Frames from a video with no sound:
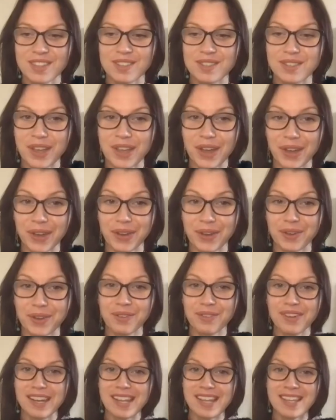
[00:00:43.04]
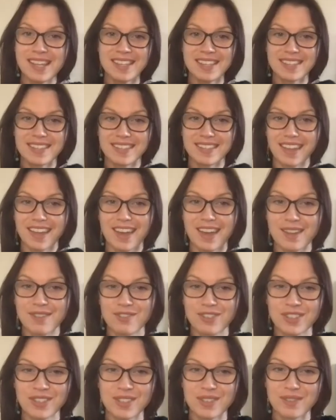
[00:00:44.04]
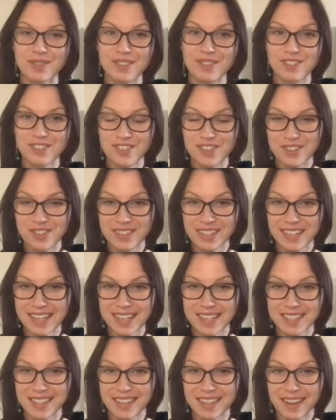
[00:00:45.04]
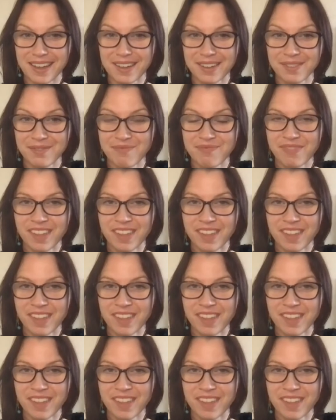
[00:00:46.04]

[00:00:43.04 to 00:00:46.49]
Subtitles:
So Lisa, just to introduce Lisa,